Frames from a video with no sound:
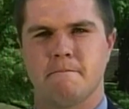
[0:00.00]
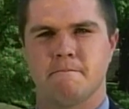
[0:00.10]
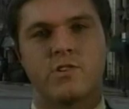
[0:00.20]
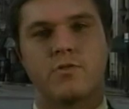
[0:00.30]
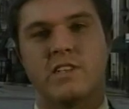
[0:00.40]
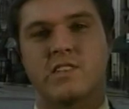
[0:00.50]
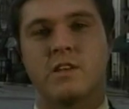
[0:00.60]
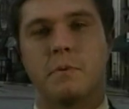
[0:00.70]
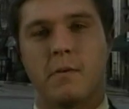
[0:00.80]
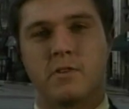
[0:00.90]
To a recently
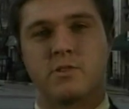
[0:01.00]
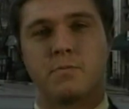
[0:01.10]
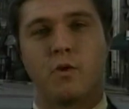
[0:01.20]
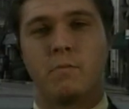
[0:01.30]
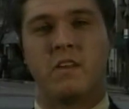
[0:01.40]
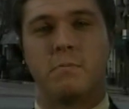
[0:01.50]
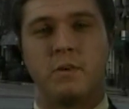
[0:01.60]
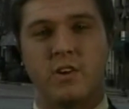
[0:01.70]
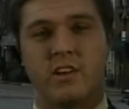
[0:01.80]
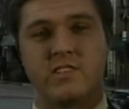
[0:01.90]
published report by the
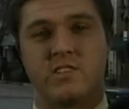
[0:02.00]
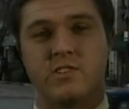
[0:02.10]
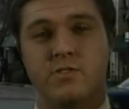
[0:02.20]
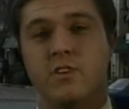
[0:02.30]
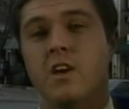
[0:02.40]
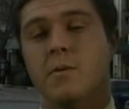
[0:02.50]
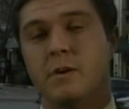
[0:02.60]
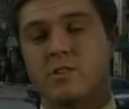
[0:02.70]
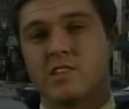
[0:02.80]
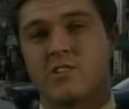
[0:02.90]
Beer Institute,
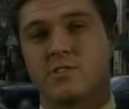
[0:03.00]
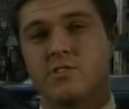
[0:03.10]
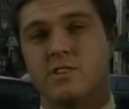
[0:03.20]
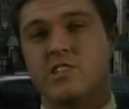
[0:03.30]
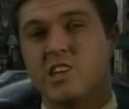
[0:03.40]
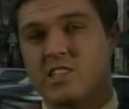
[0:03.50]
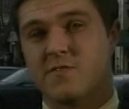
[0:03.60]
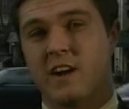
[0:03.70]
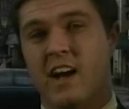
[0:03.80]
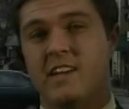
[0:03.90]
beer sales are doing just
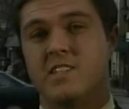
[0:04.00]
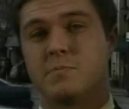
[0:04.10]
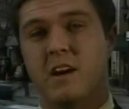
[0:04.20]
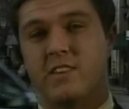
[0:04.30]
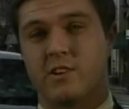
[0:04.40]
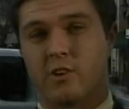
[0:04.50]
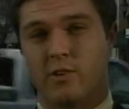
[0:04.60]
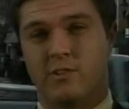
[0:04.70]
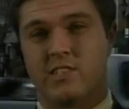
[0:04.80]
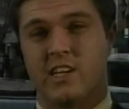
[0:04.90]
fine despite the current
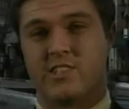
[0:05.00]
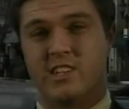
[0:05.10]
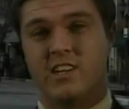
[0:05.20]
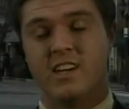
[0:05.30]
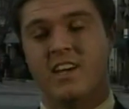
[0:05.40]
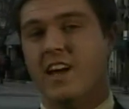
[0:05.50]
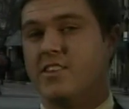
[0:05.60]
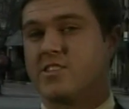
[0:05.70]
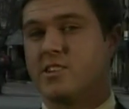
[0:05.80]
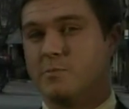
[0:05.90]
recession, and
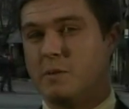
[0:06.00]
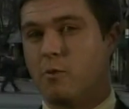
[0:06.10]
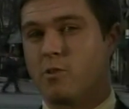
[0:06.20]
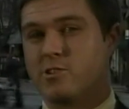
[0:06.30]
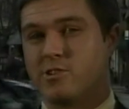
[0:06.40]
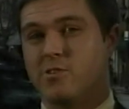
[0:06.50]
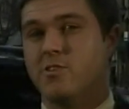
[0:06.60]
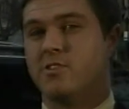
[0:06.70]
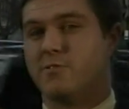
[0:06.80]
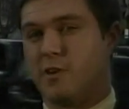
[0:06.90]
this couldn't be more true
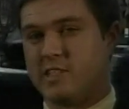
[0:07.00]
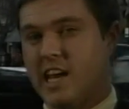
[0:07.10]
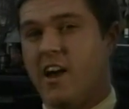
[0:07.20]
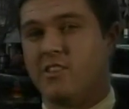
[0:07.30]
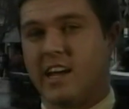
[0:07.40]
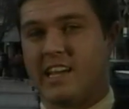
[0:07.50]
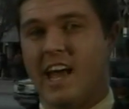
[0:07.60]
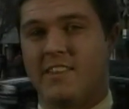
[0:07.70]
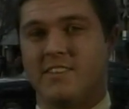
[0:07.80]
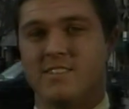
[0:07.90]
than for a town like
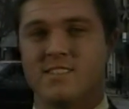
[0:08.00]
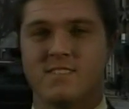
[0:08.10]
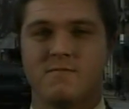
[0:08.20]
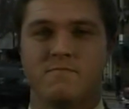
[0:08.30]
Athens.